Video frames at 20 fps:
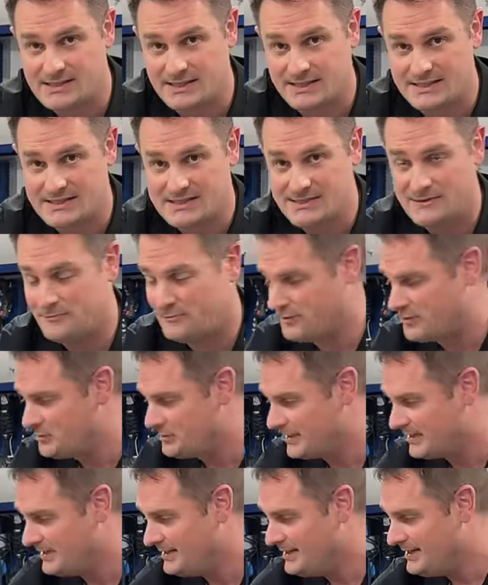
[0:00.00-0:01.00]
I can see him
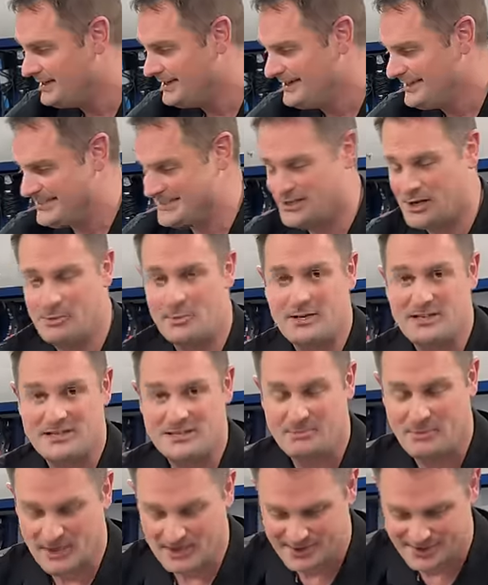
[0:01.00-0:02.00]
filming. He's already
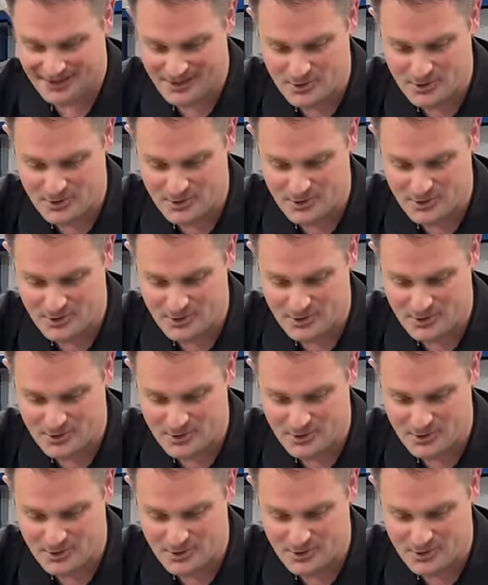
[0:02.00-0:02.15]
smiling.